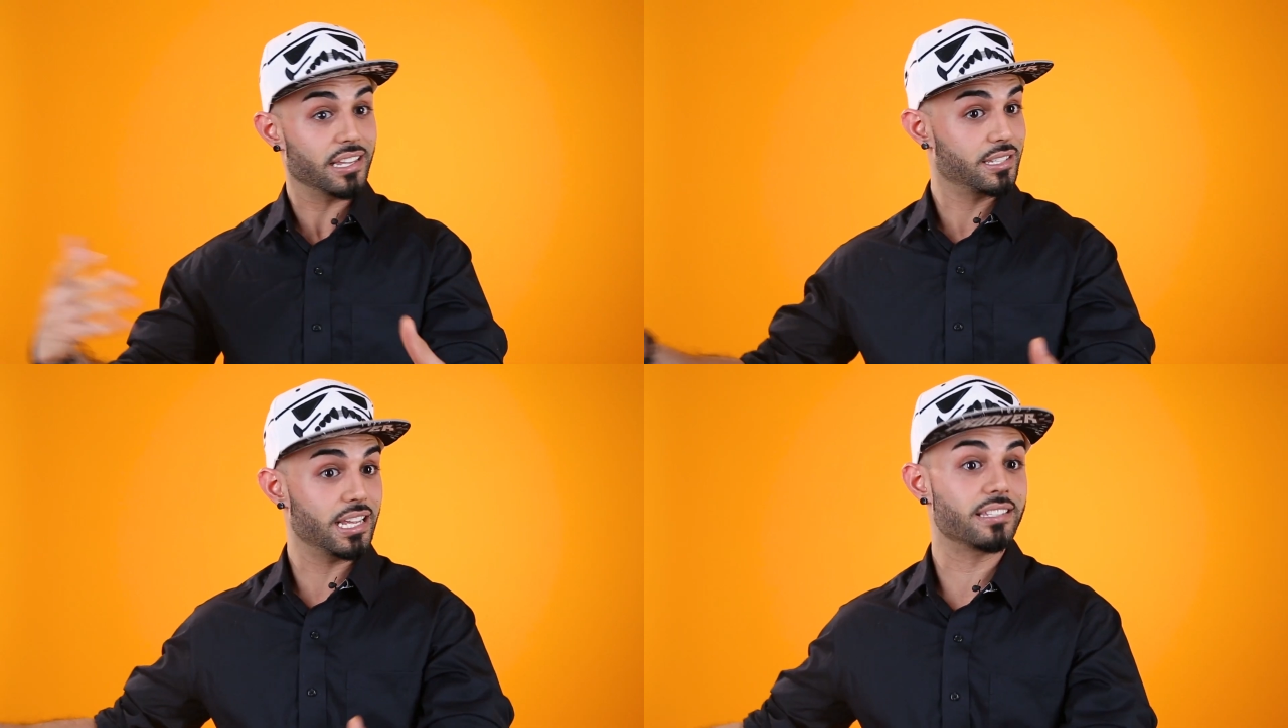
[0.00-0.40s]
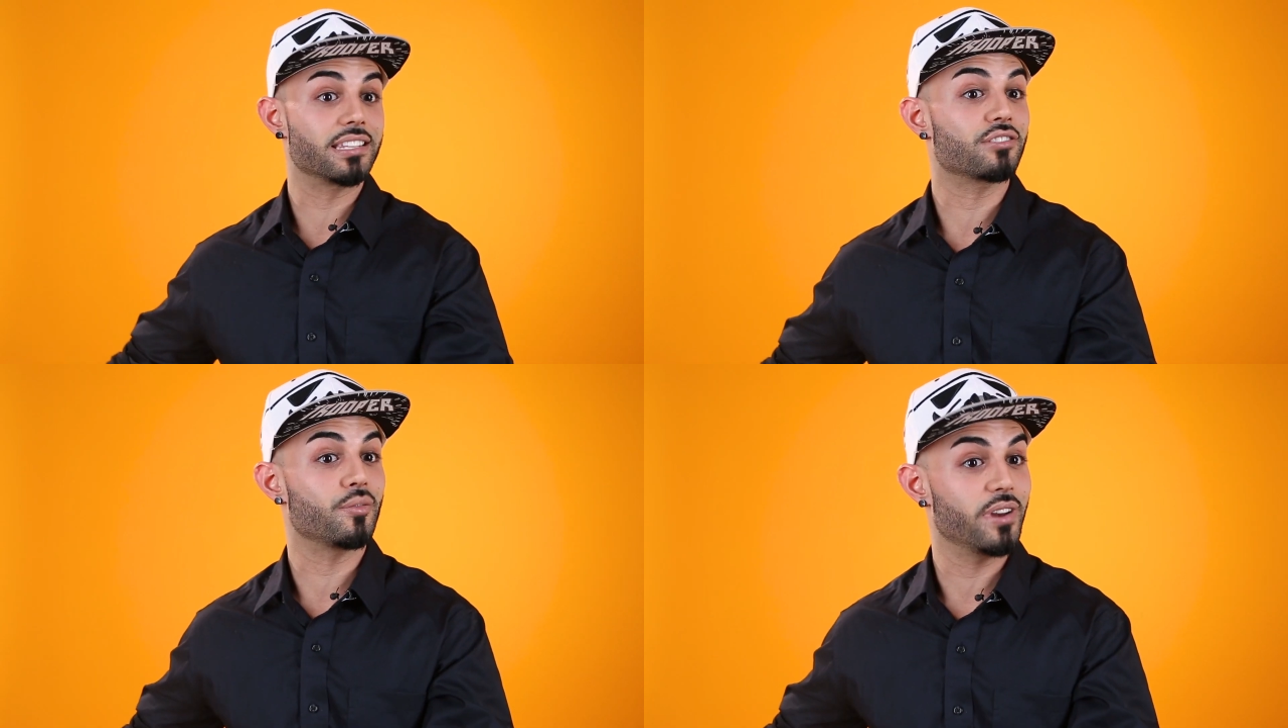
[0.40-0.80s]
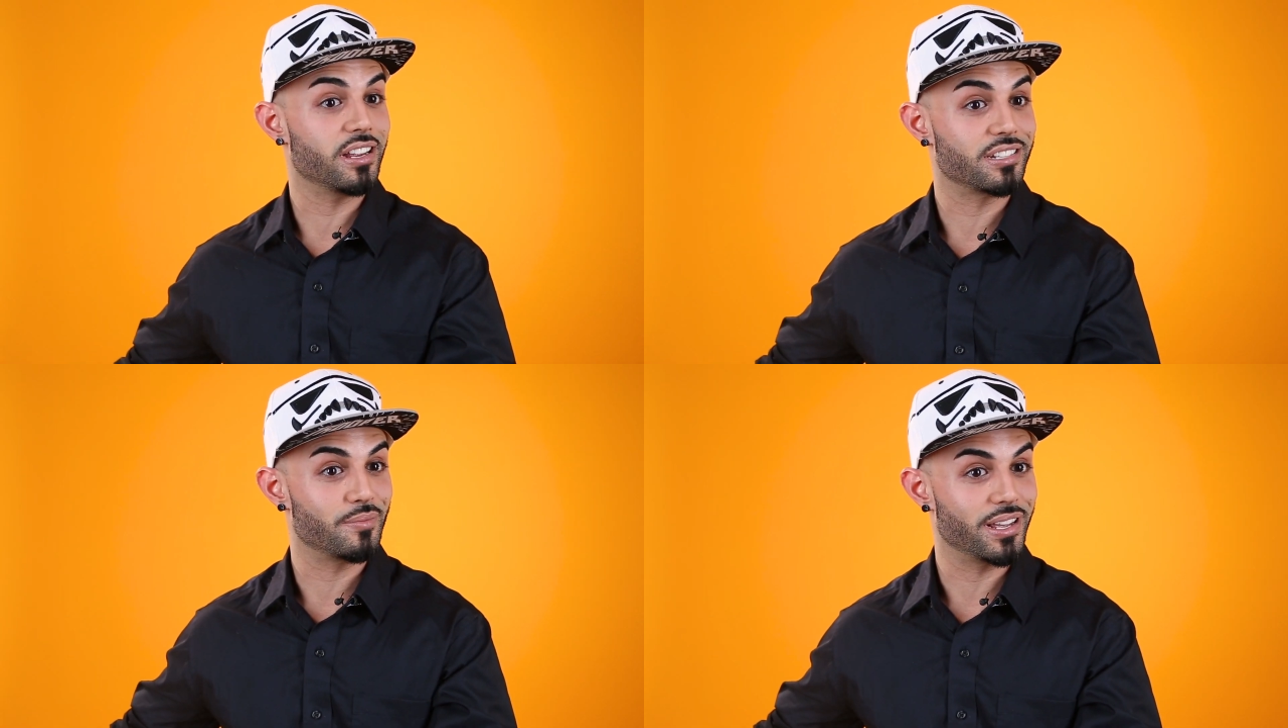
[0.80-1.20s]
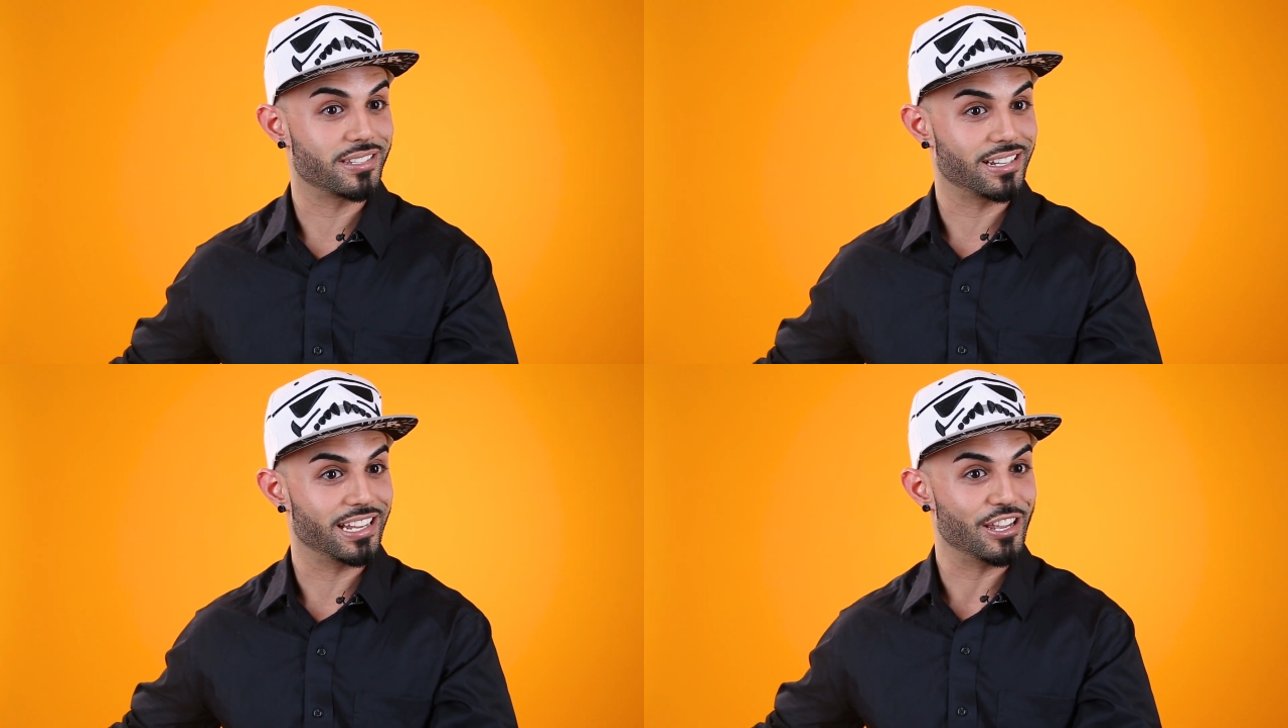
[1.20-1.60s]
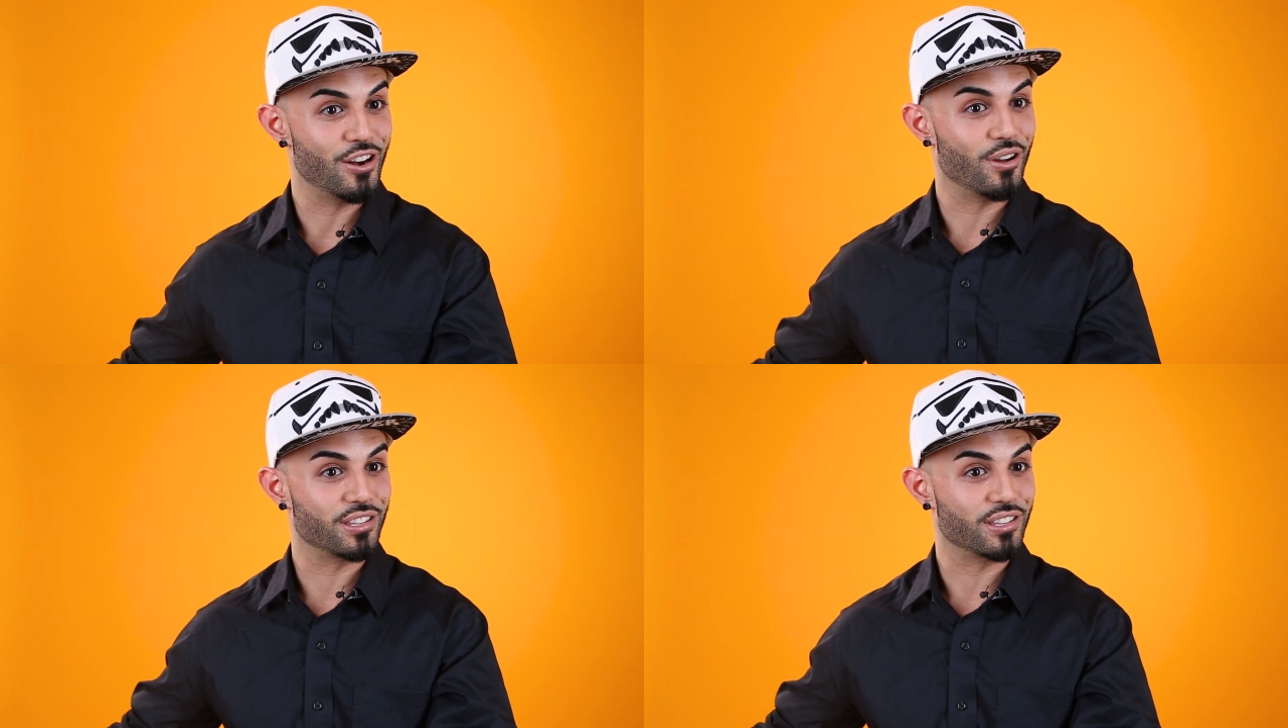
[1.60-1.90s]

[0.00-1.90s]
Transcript: It's discrimination, basically. You know,